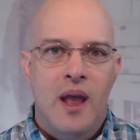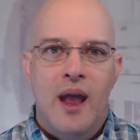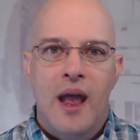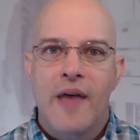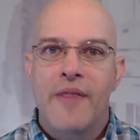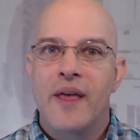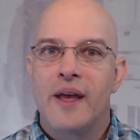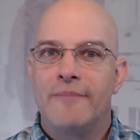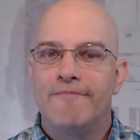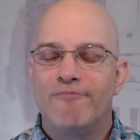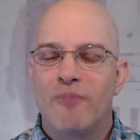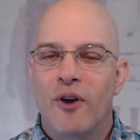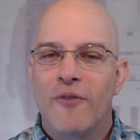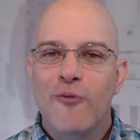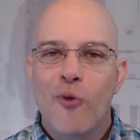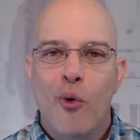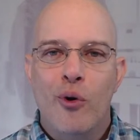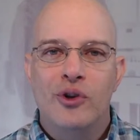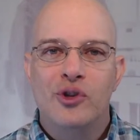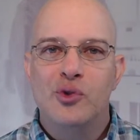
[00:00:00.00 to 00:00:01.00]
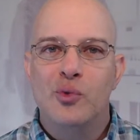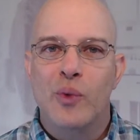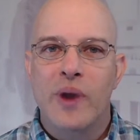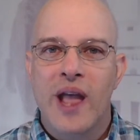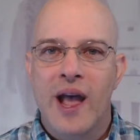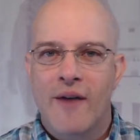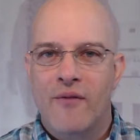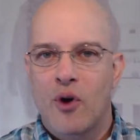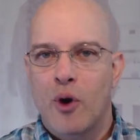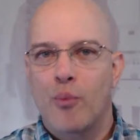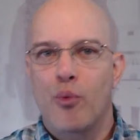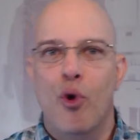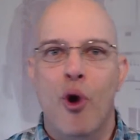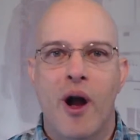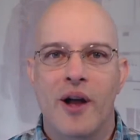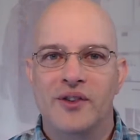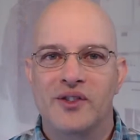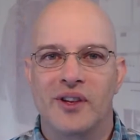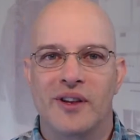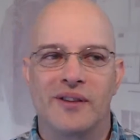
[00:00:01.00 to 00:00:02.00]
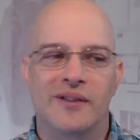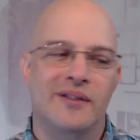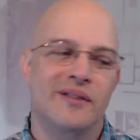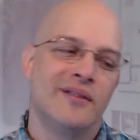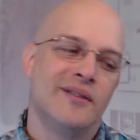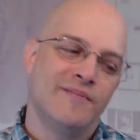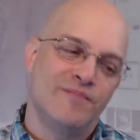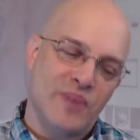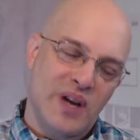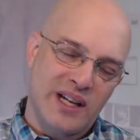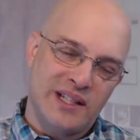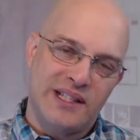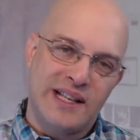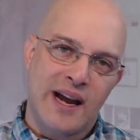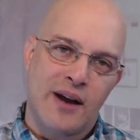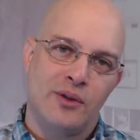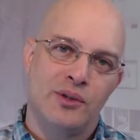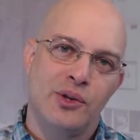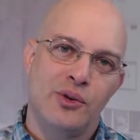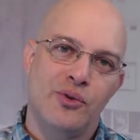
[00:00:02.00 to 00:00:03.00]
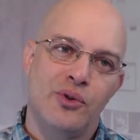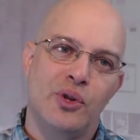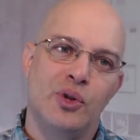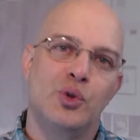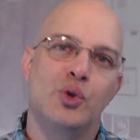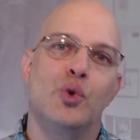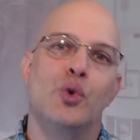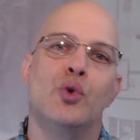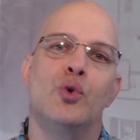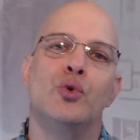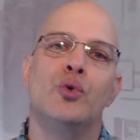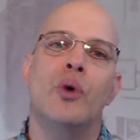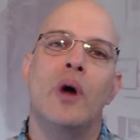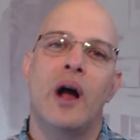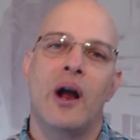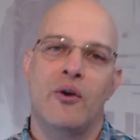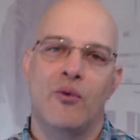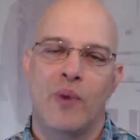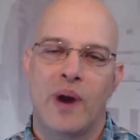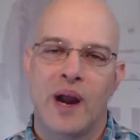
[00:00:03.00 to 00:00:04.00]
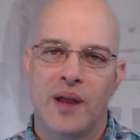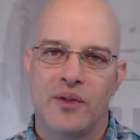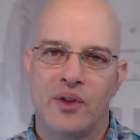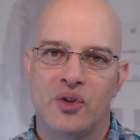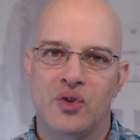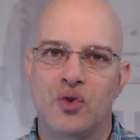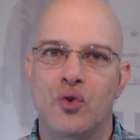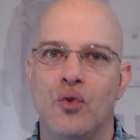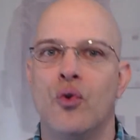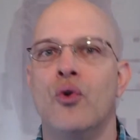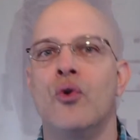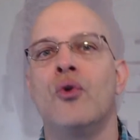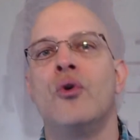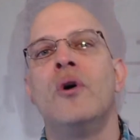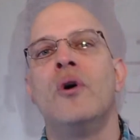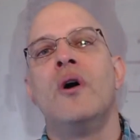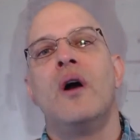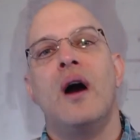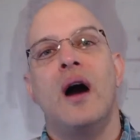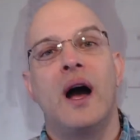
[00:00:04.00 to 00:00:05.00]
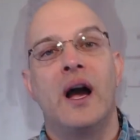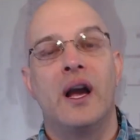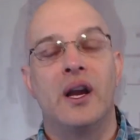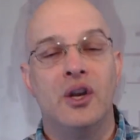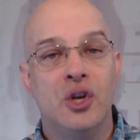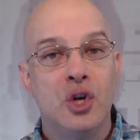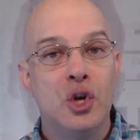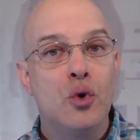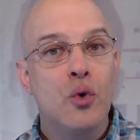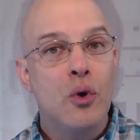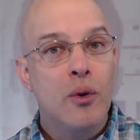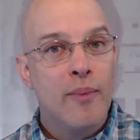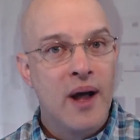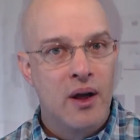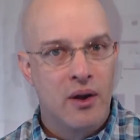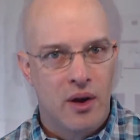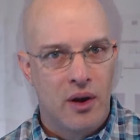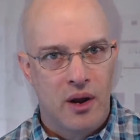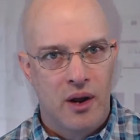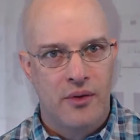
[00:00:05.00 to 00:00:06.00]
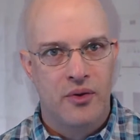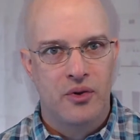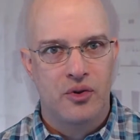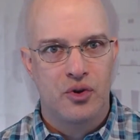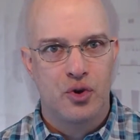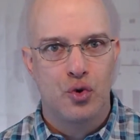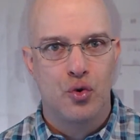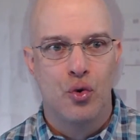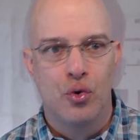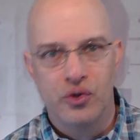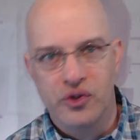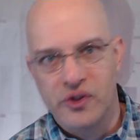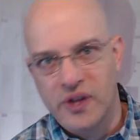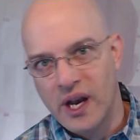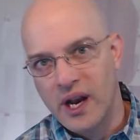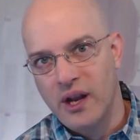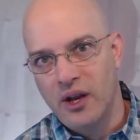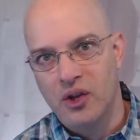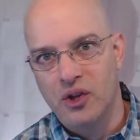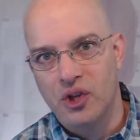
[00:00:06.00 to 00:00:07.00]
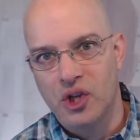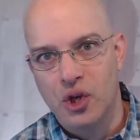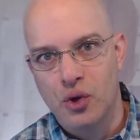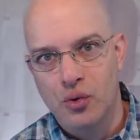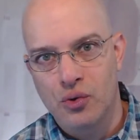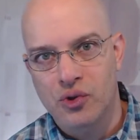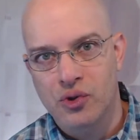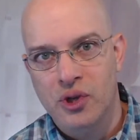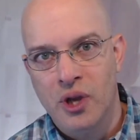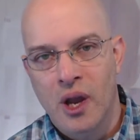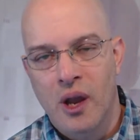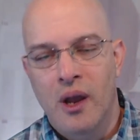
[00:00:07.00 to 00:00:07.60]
And then, of course, we have our process. I downloaded the tool. I ran the tool. I knew about other tools that I could use.